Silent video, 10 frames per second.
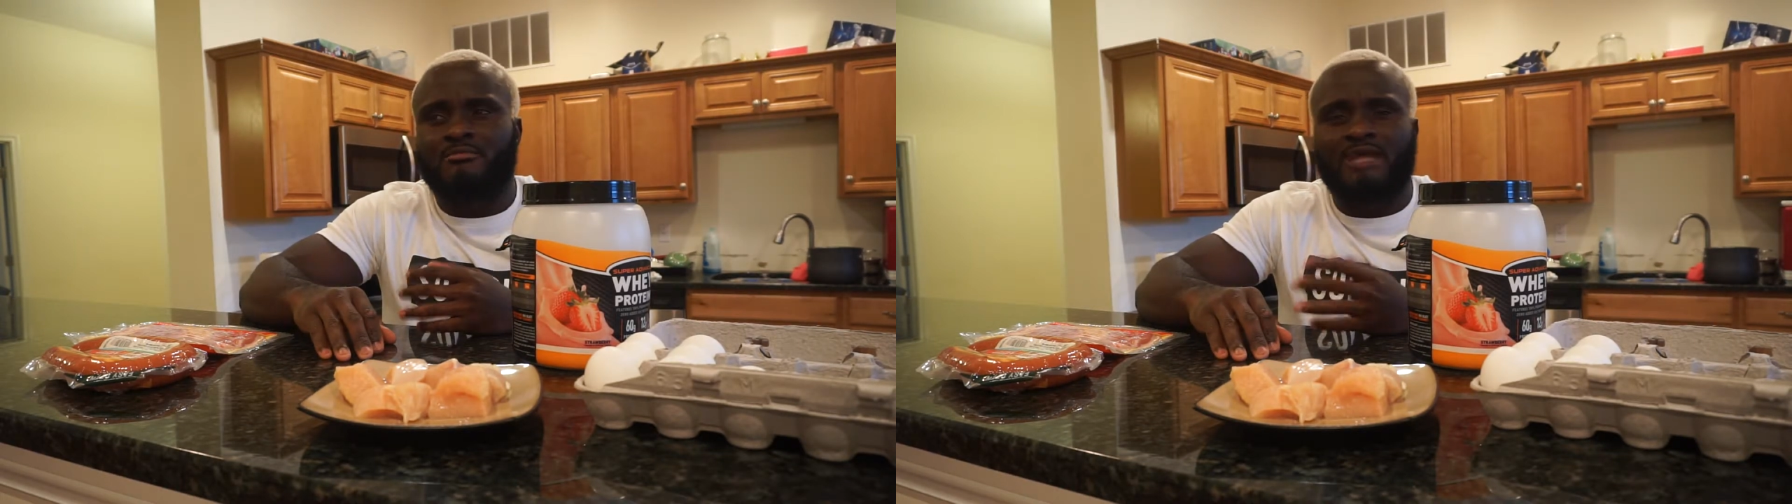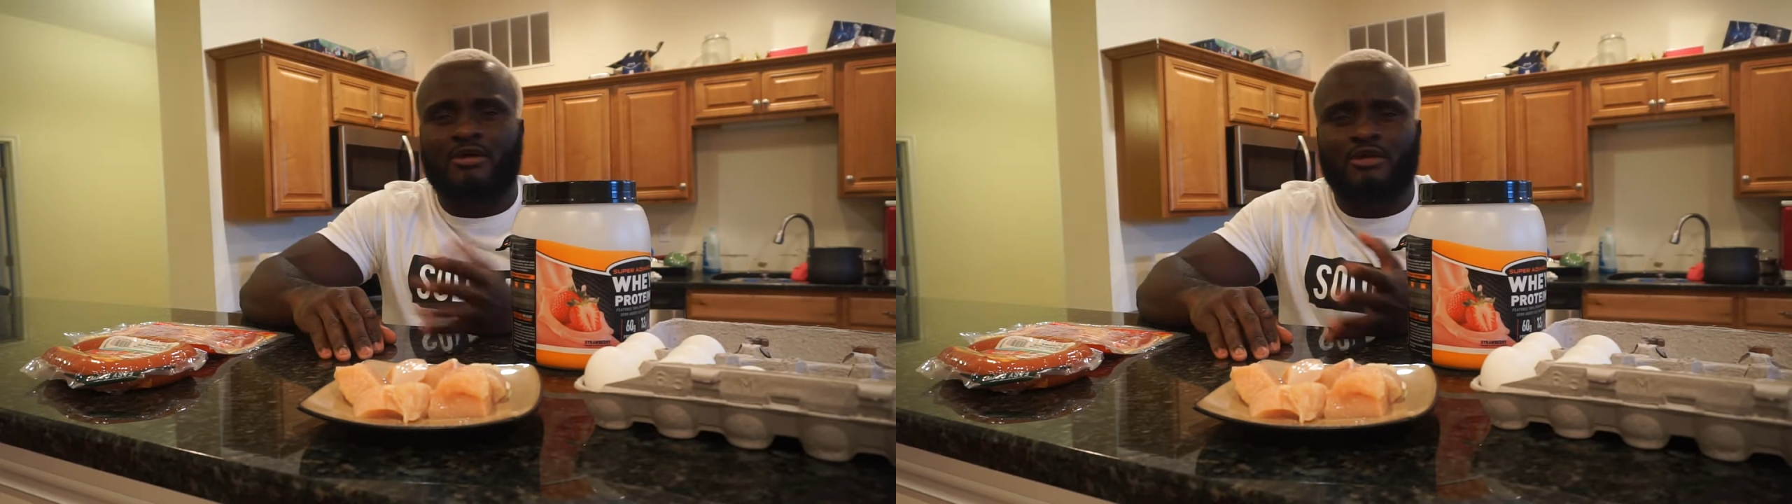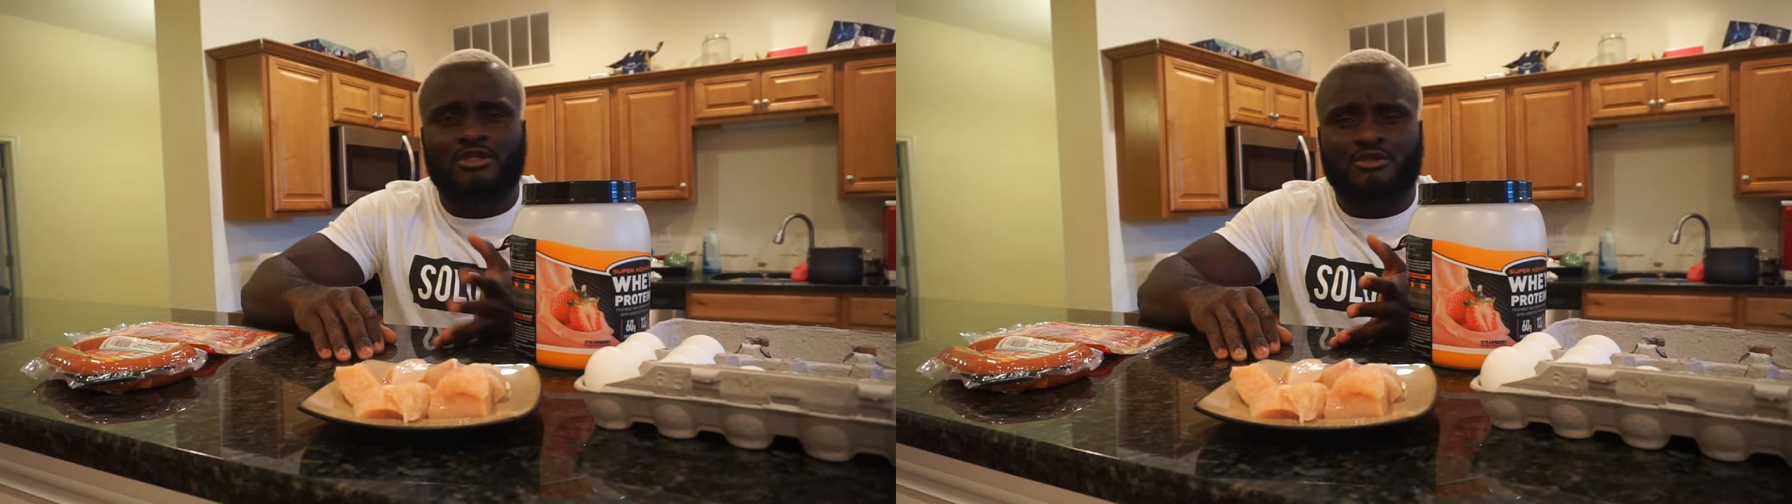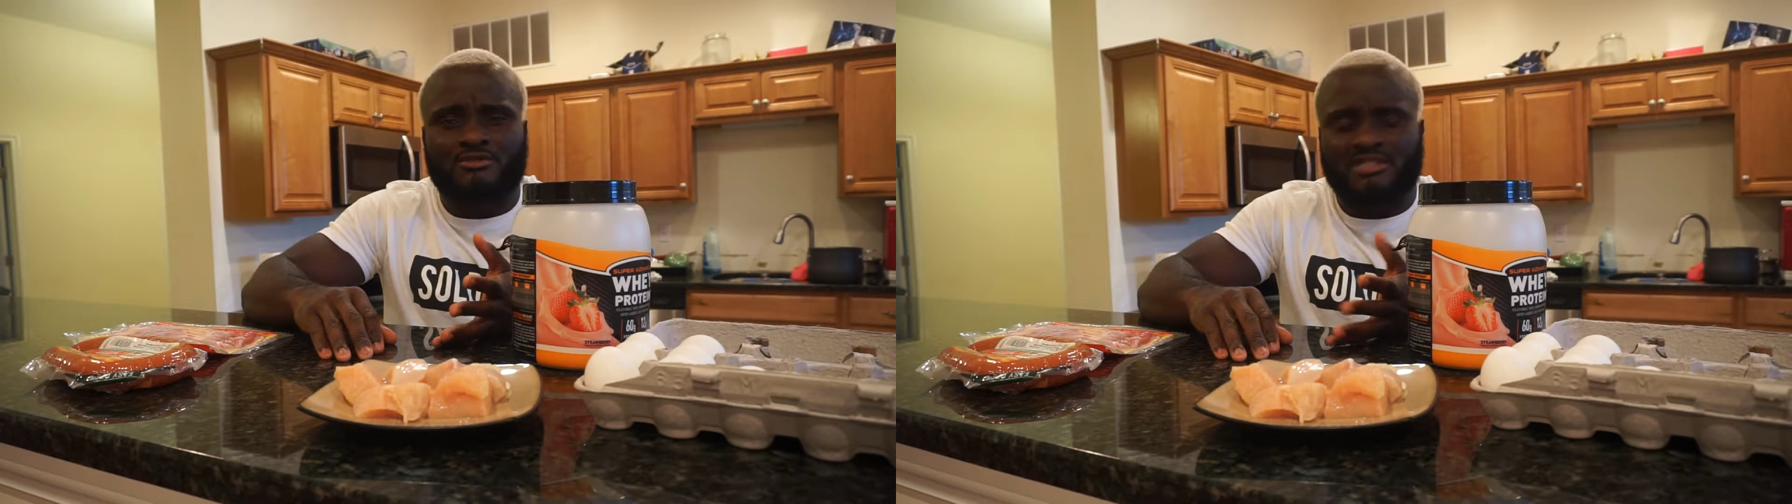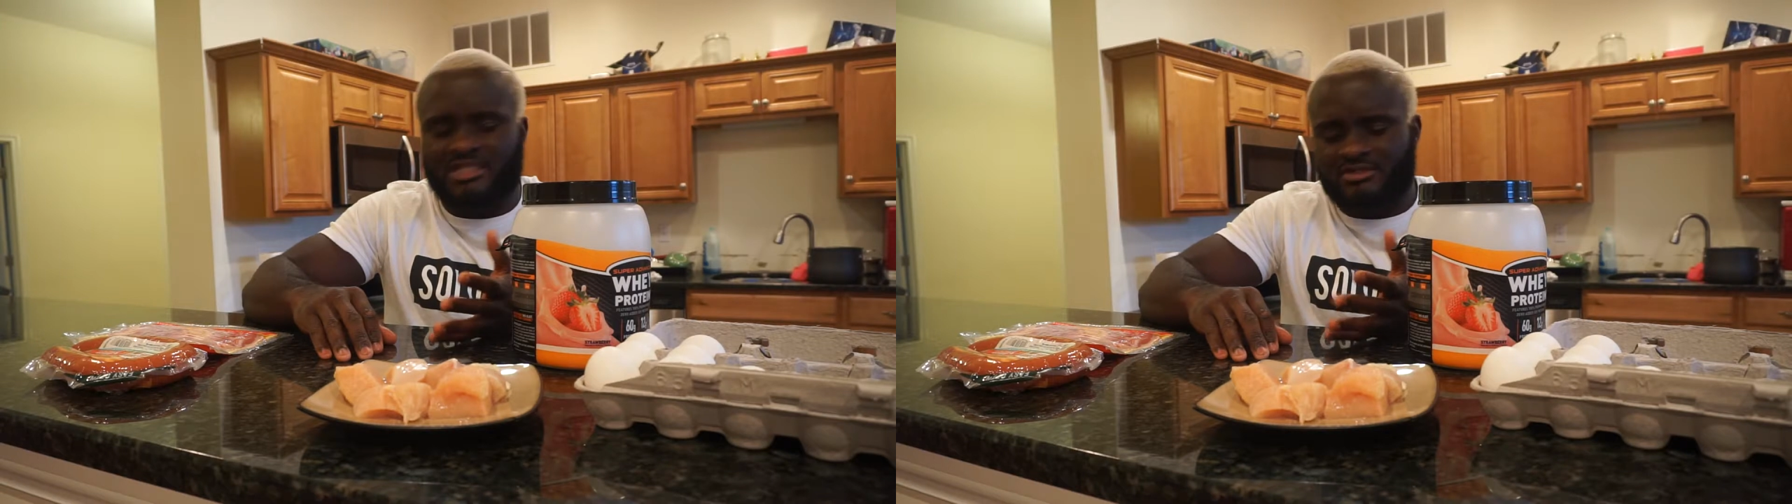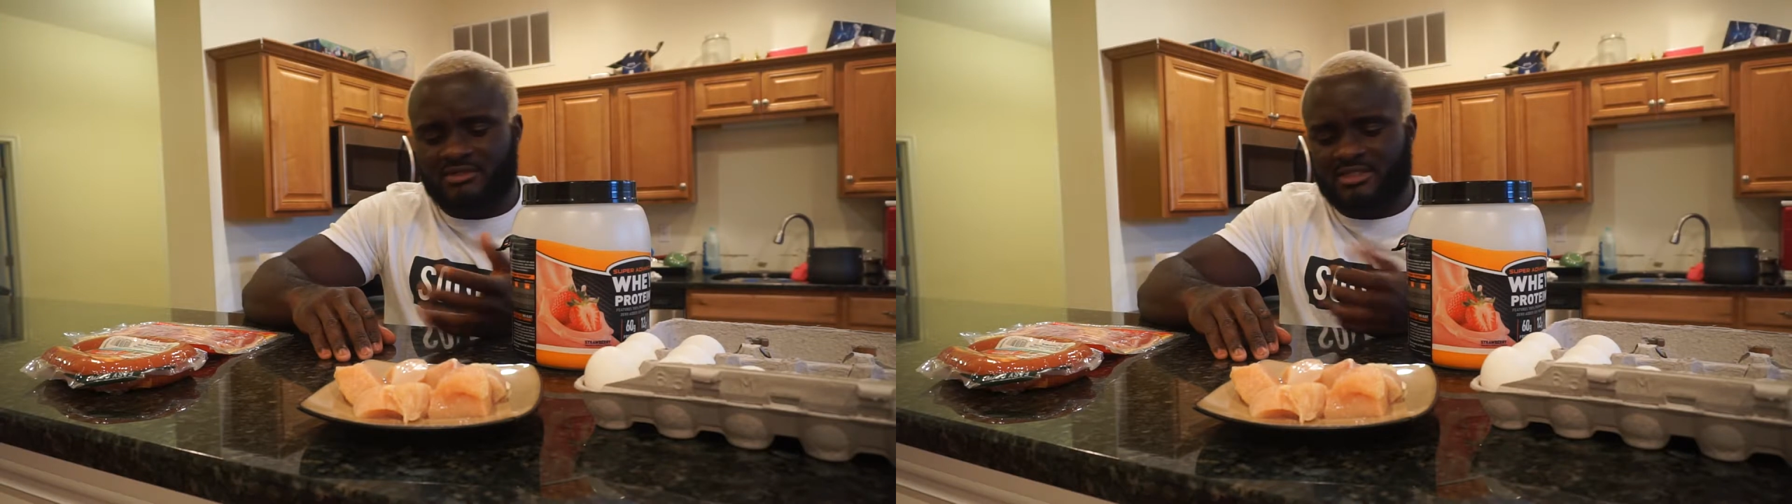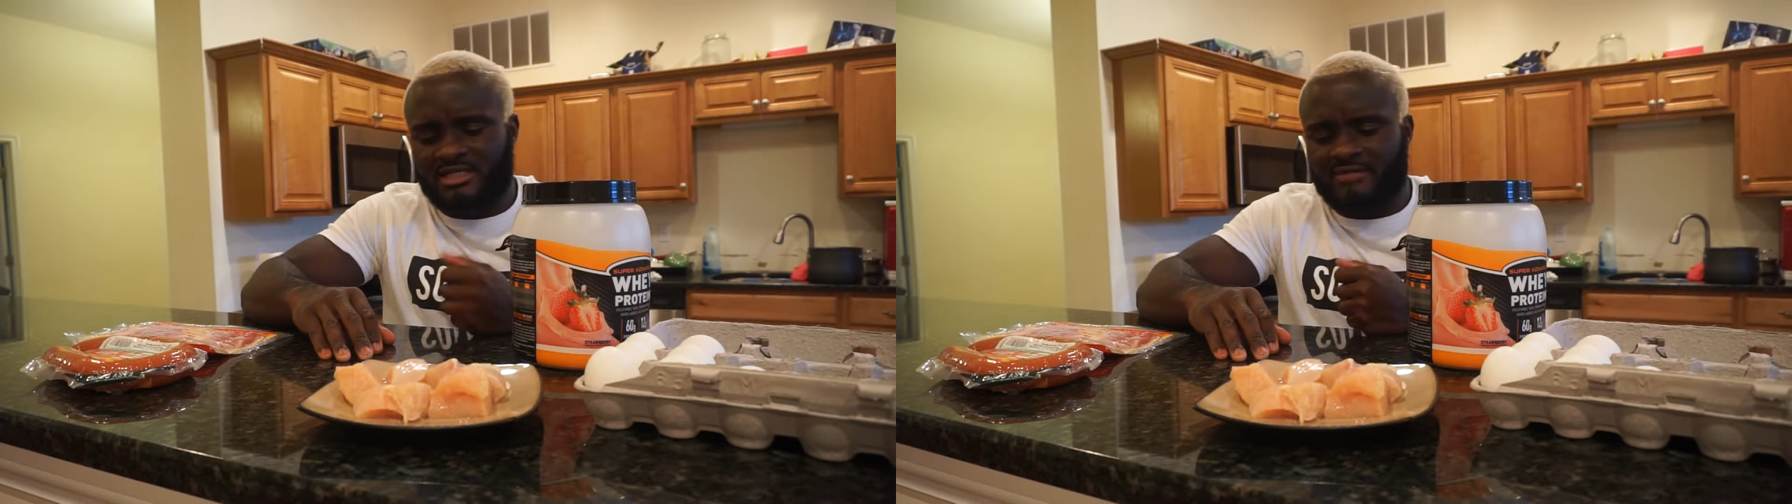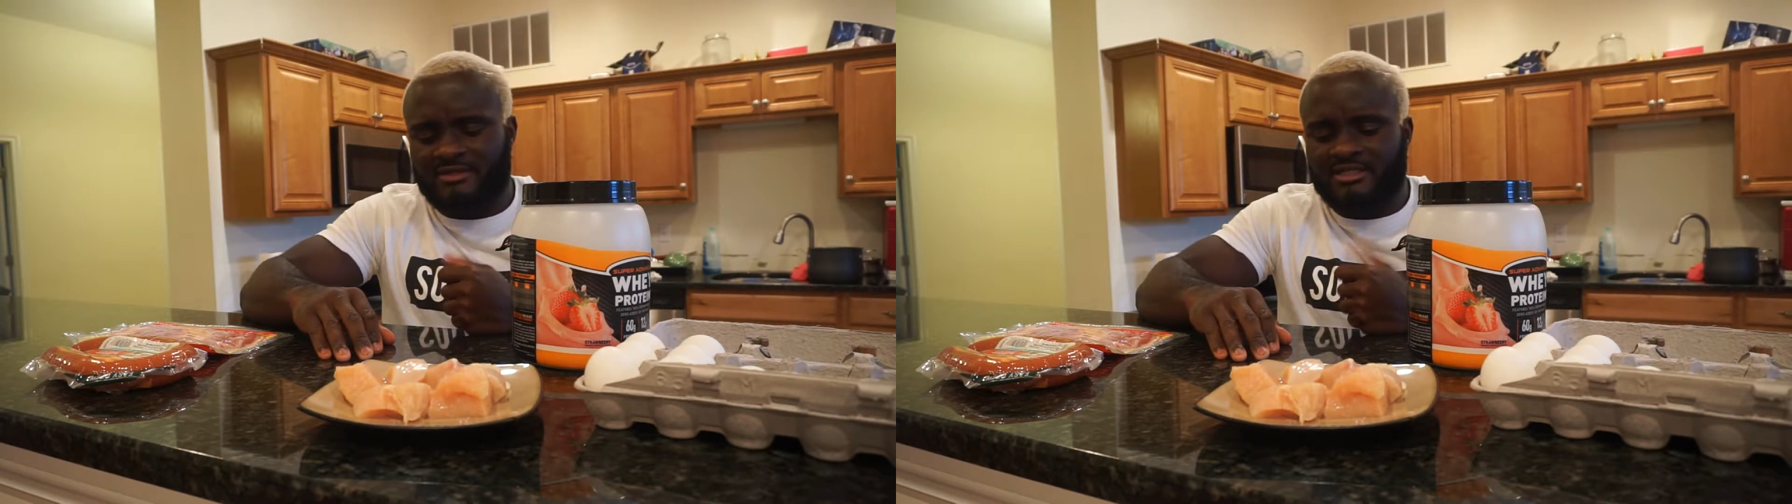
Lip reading: according to research, you understand, right?